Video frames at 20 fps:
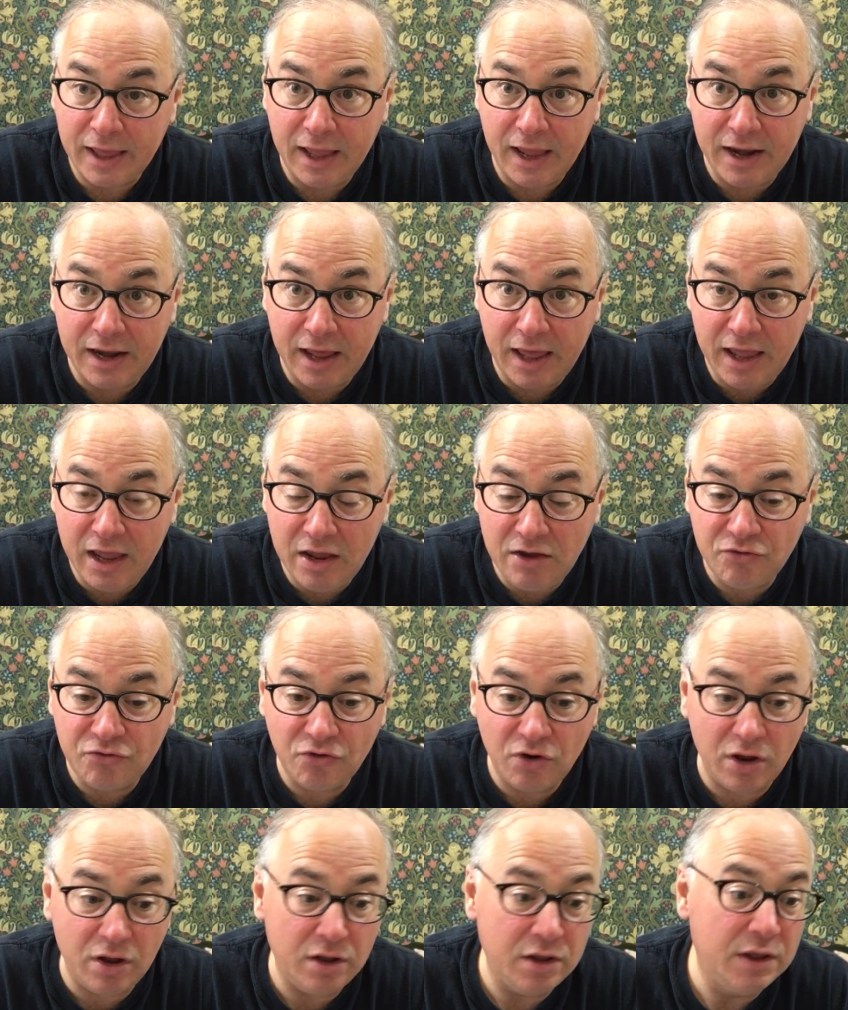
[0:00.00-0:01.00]
and
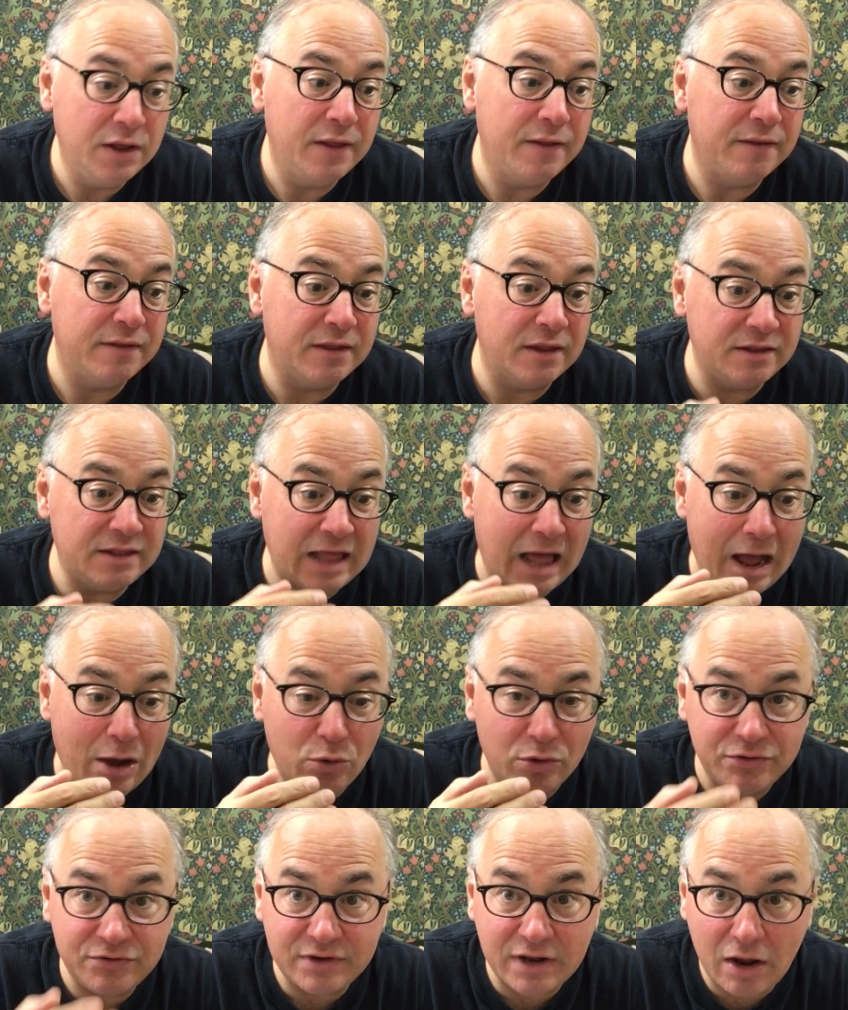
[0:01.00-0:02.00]
Asia, the
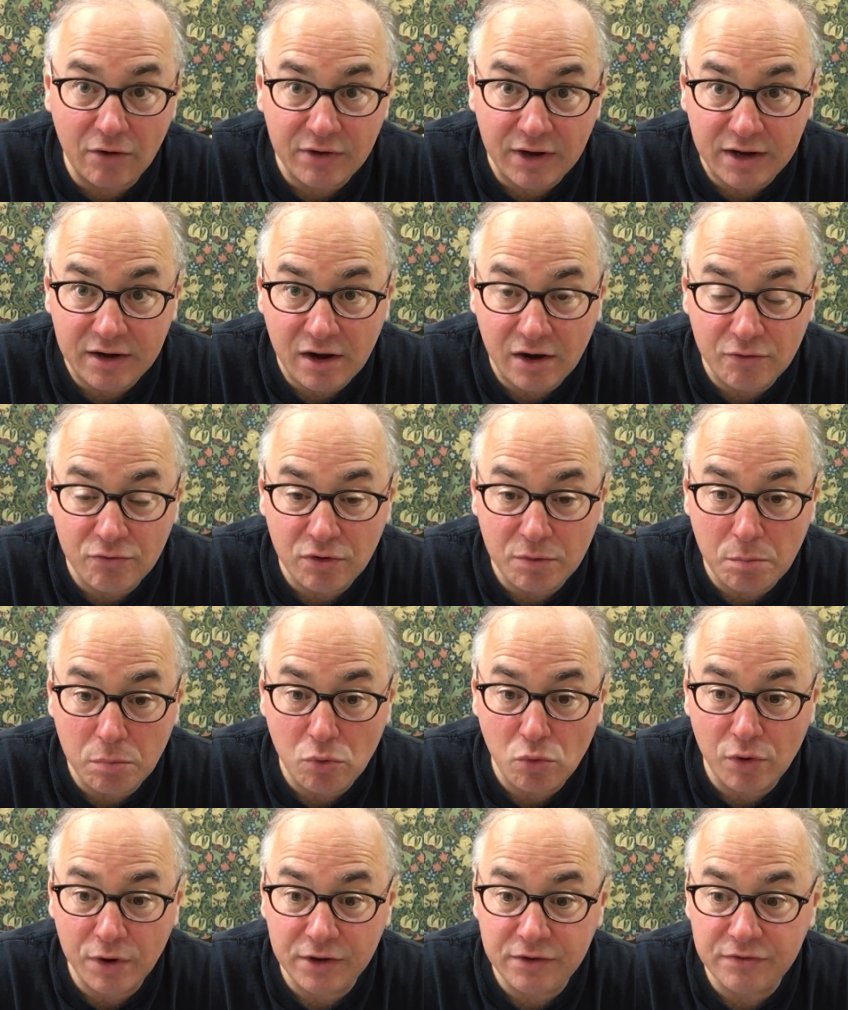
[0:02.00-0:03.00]
Dow was down 800
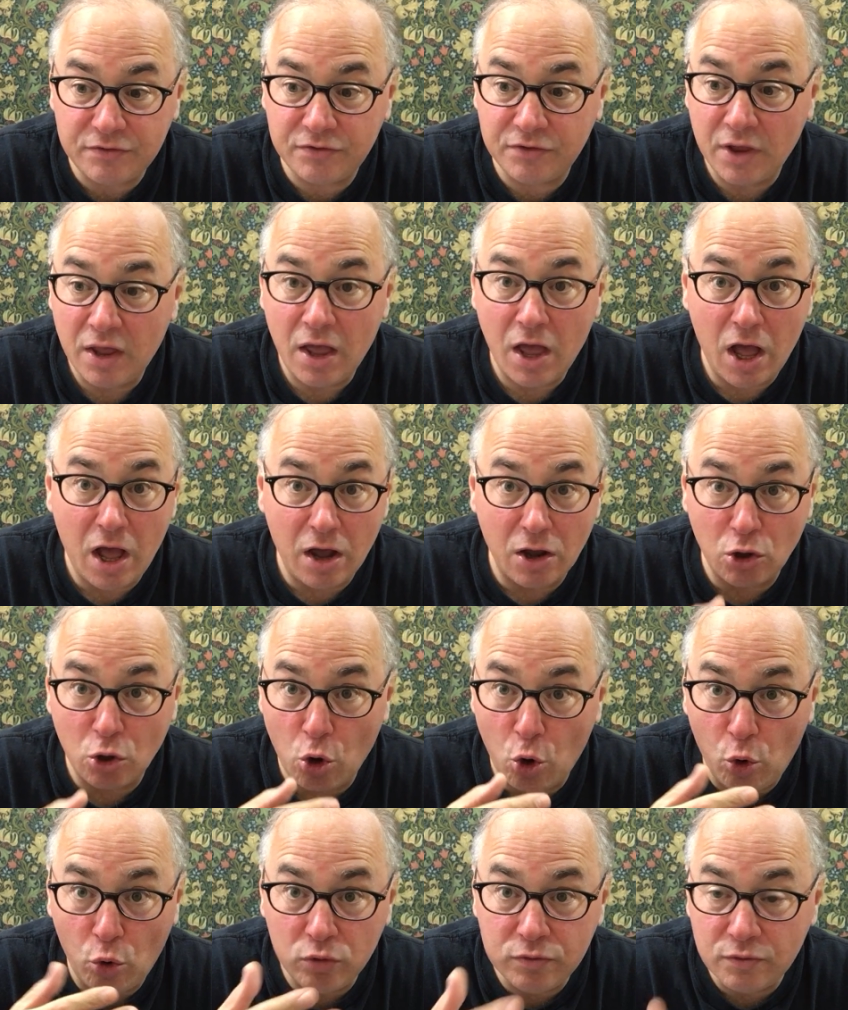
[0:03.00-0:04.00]
points. Uh,
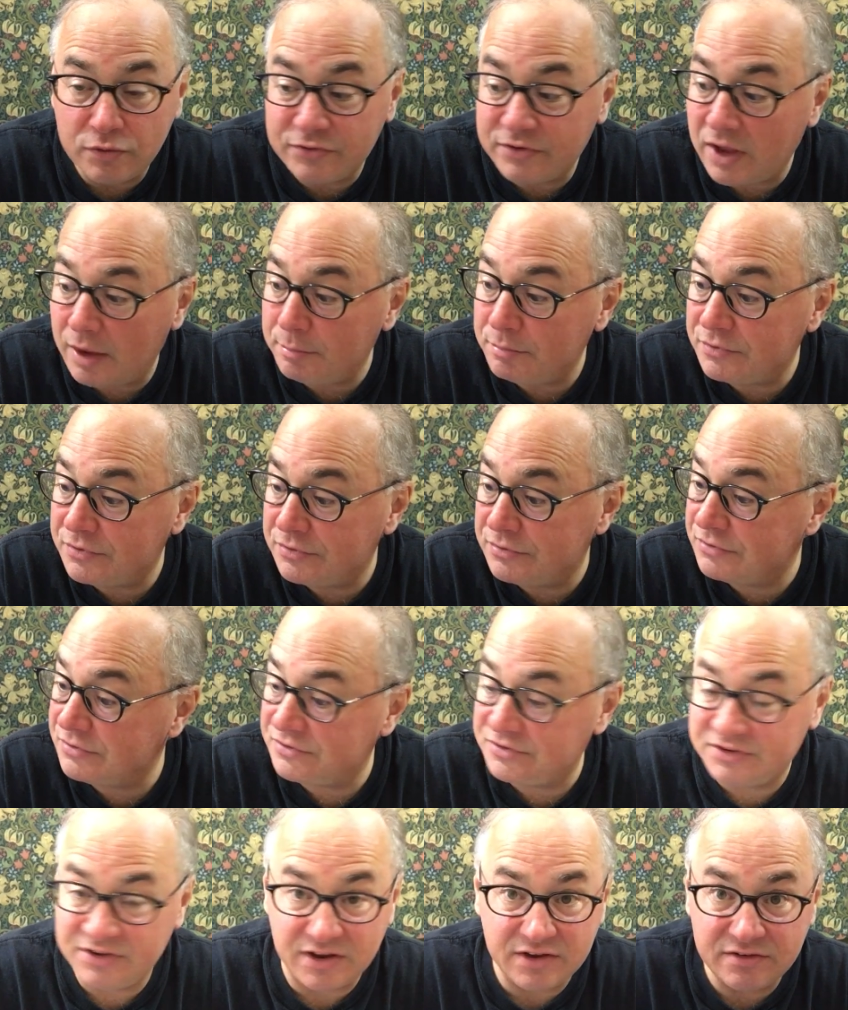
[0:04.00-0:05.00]
gold was up
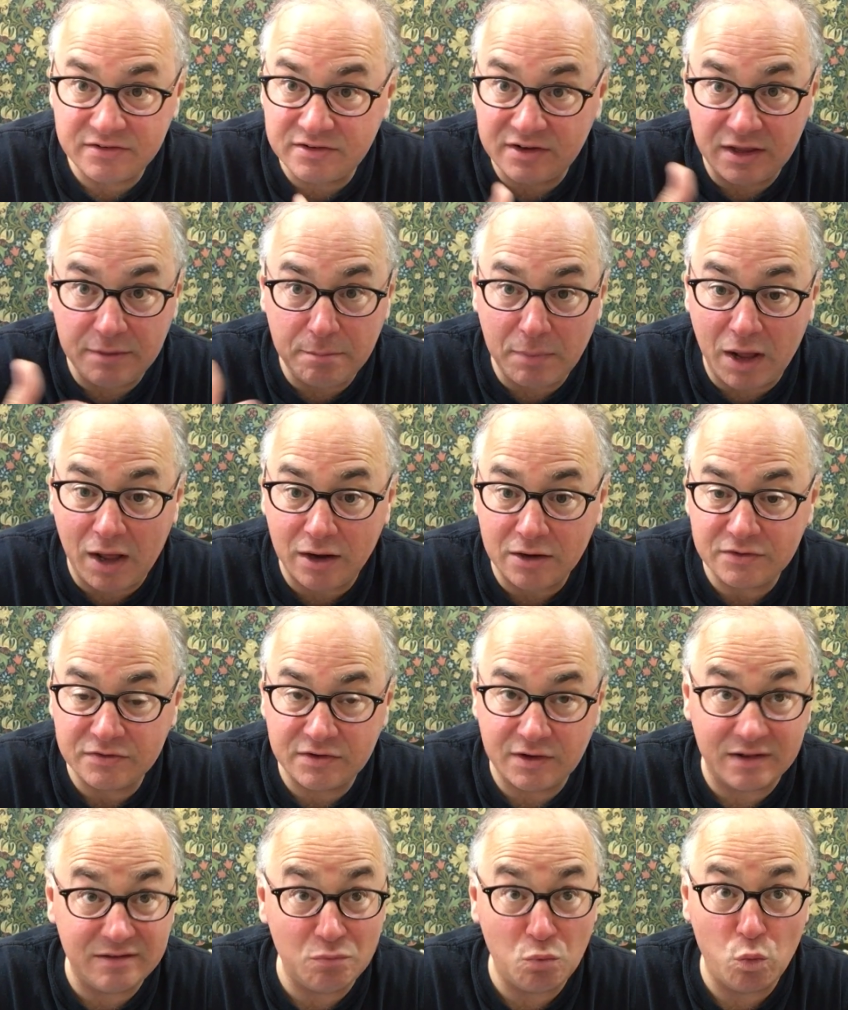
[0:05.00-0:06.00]
60 bucks
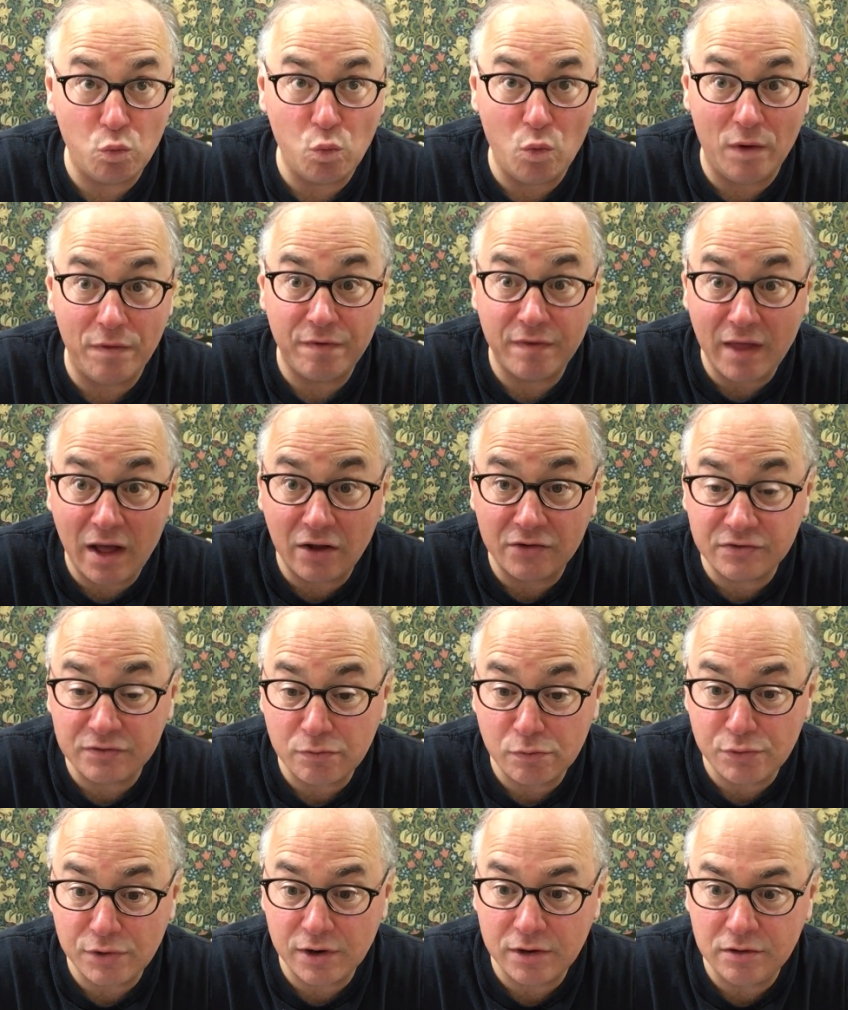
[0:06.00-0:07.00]
at
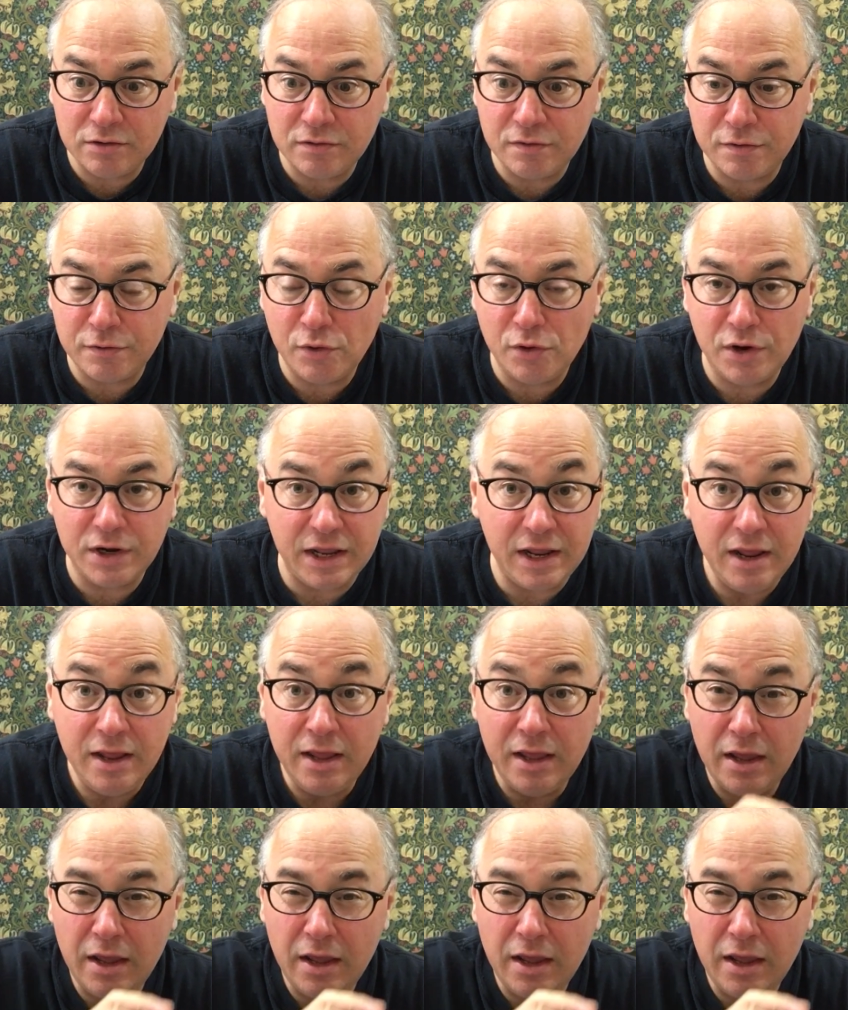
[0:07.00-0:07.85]
1,330.